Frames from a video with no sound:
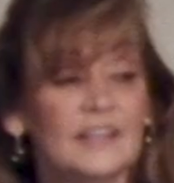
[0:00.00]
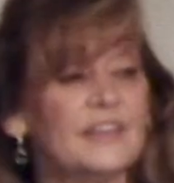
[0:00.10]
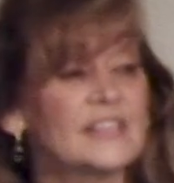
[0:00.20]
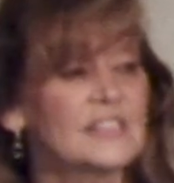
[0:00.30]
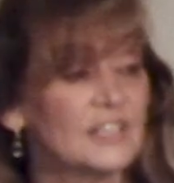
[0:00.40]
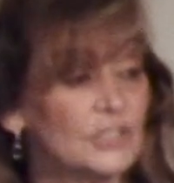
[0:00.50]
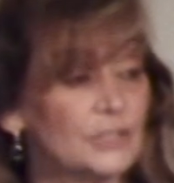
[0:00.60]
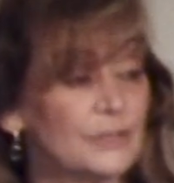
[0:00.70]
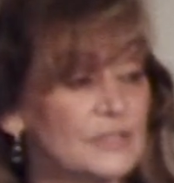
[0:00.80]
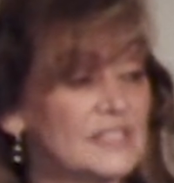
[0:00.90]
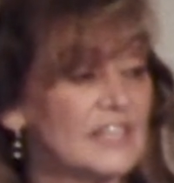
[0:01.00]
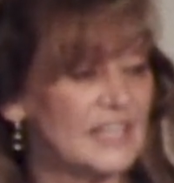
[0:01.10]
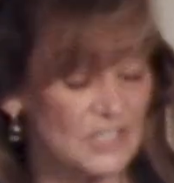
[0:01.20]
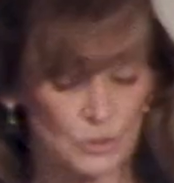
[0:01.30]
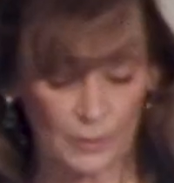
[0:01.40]
this includes
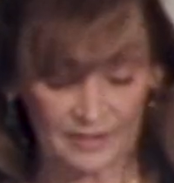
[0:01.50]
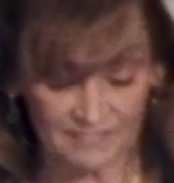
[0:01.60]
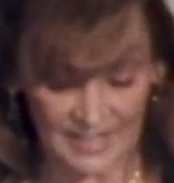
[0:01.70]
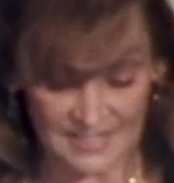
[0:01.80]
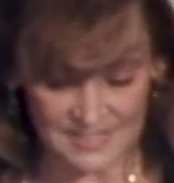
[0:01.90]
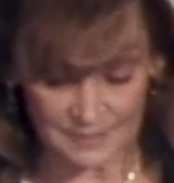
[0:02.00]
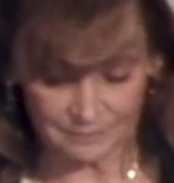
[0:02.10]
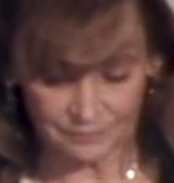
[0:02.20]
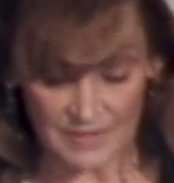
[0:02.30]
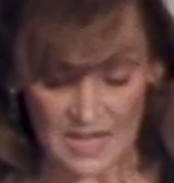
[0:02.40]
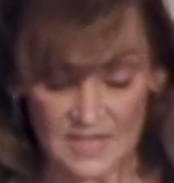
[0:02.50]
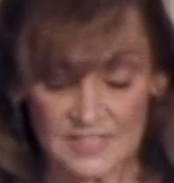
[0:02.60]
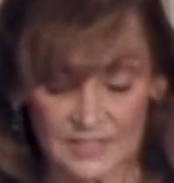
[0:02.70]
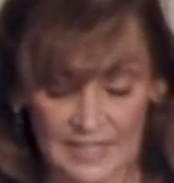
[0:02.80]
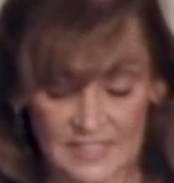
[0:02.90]
each one of us.
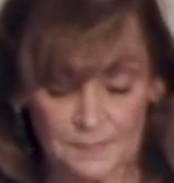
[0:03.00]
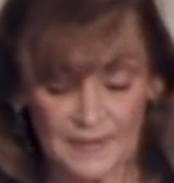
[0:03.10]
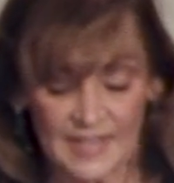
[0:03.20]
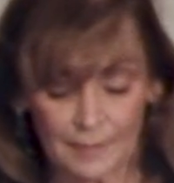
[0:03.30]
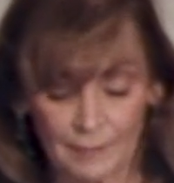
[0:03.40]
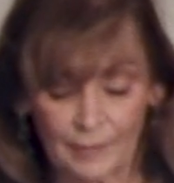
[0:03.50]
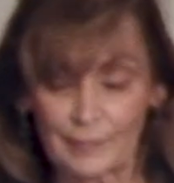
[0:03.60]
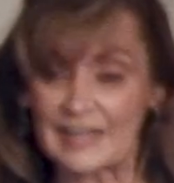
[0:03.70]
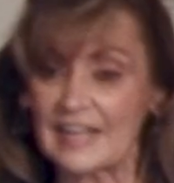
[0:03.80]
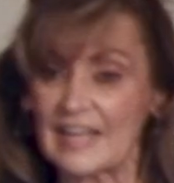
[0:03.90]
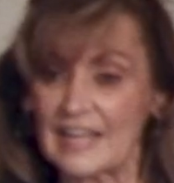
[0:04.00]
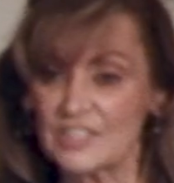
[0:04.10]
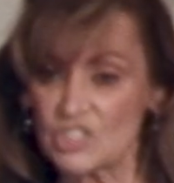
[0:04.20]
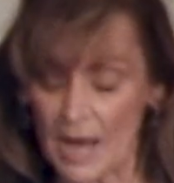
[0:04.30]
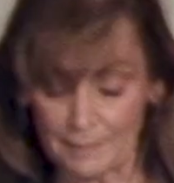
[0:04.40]
So let's begin by reading in
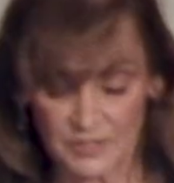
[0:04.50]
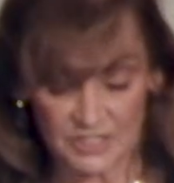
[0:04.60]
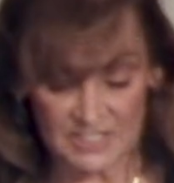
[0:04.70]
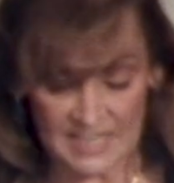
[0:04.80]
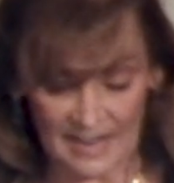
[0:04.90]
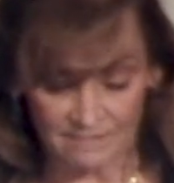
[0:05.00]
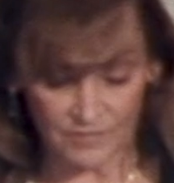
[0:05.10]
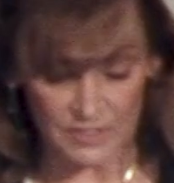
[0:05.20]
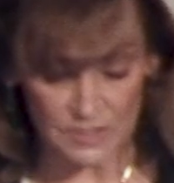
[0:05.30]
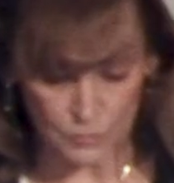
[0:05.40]
chapter 10, verse